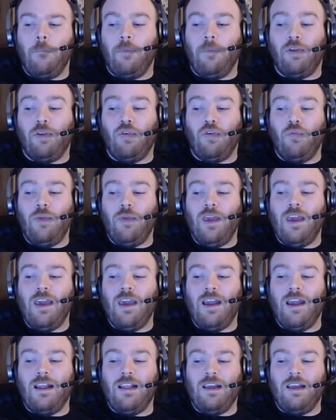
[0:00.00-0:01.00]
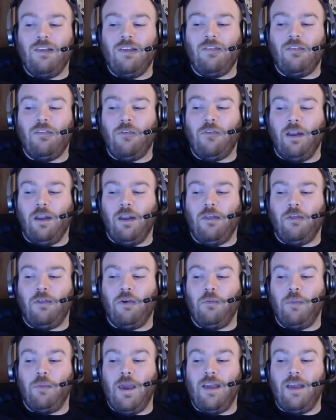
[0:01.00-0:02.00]
But assuming he can get a decent fill-in at
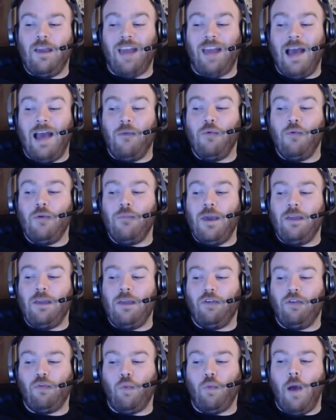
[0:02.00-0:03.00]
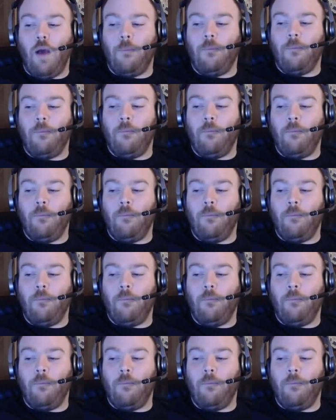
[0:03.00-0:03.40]
third base, I would make the swap